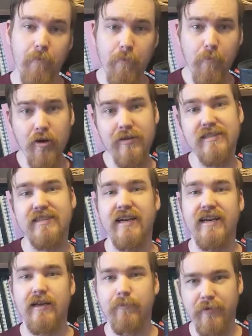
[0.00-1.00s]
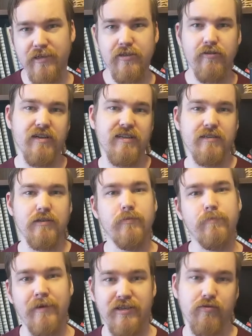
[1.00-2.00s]
modern setting, but you do get
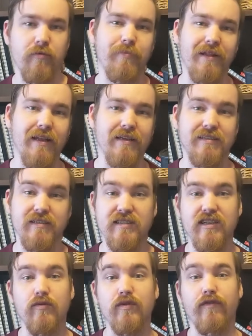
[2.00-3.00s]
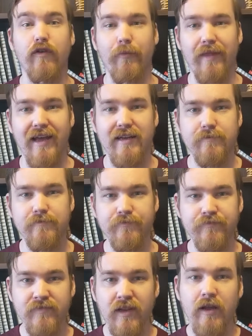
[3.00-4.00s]
special abilities and skills from that.
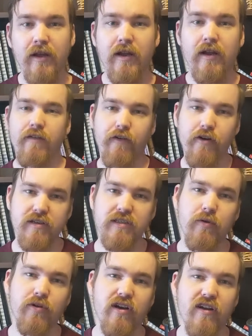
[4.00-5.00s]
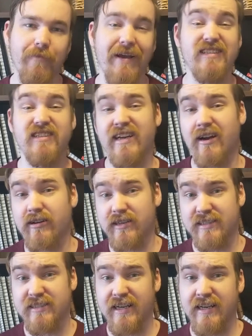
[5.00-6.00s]
Focus all kind of makes your character
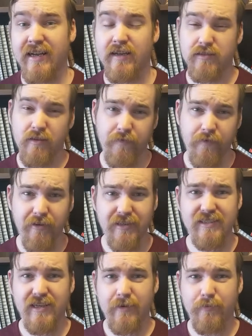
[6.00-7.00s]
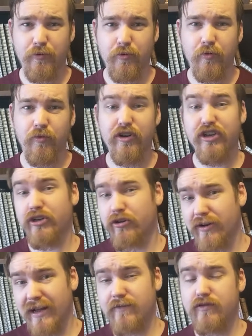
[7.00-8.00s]
stand out. So for example, you could
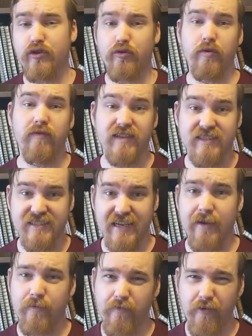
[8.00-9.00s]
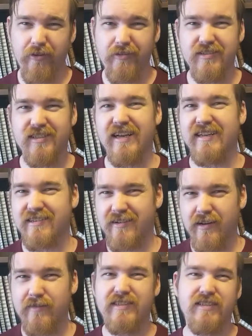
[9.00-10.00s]
have 2 of the same focus. It
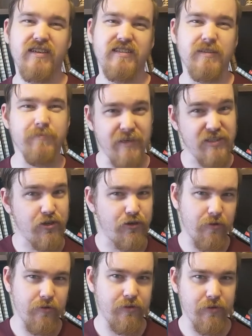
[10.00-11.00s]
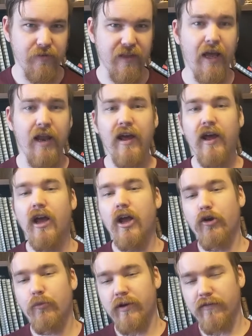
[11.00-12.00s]
kind of suggests it's best you don't do that.
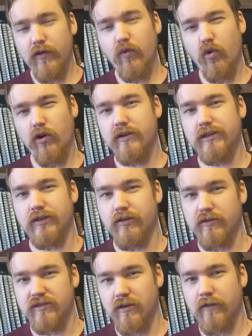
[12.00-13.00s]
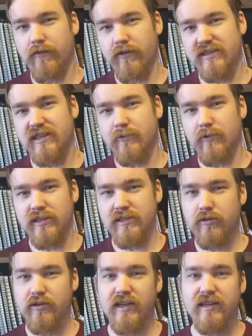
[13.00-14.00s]
But if you wanted to, so for example, let's
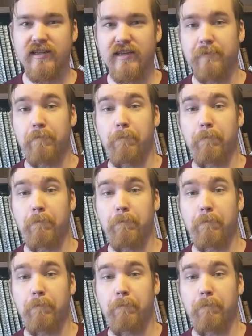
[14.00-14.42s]
look at the